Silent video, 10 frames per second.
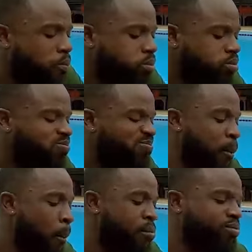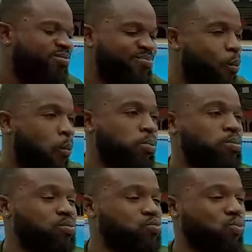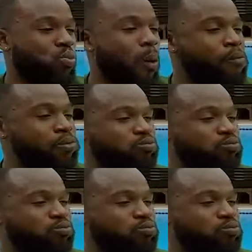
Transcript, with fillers: Come on. Come on.